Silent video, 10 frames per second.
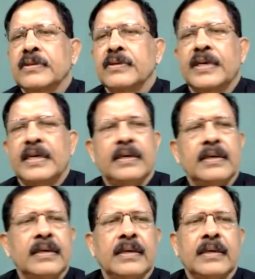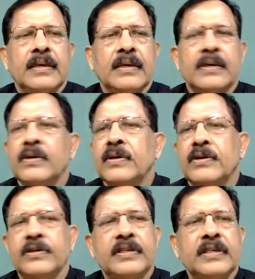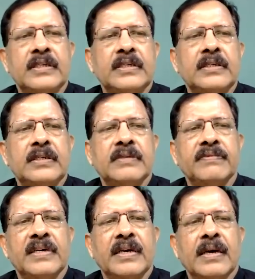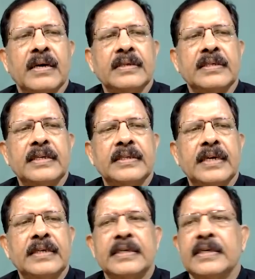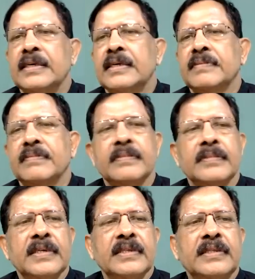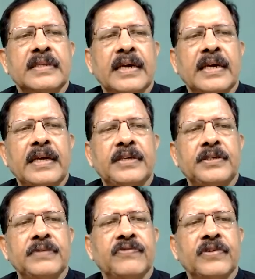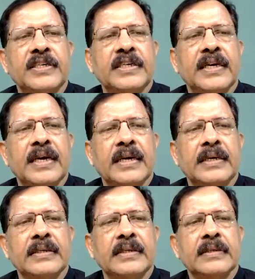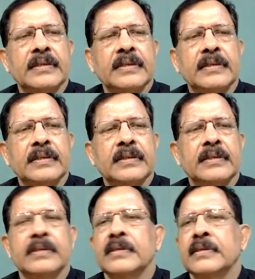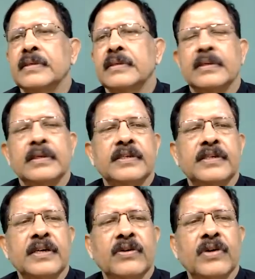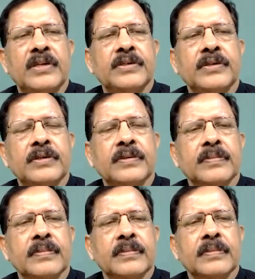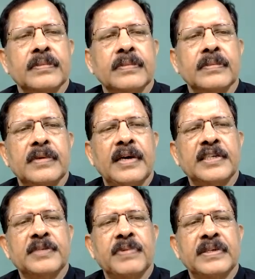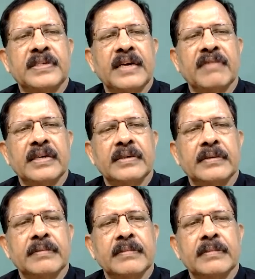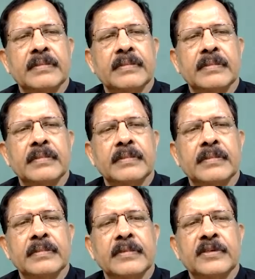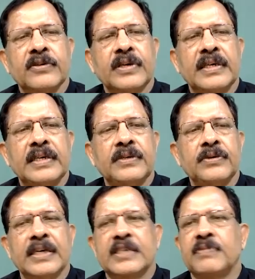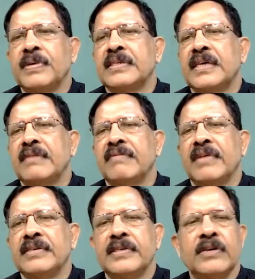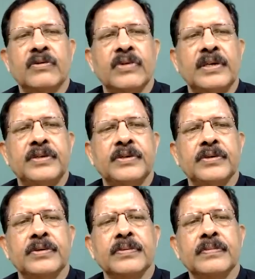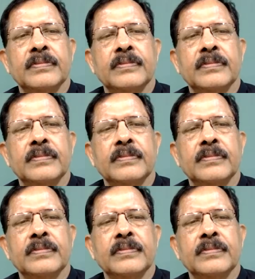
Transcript: Okay. Good questions were asked in that year. 3 raised to 49 is equal to x plus iy. Sorry, into x plus iy is equal to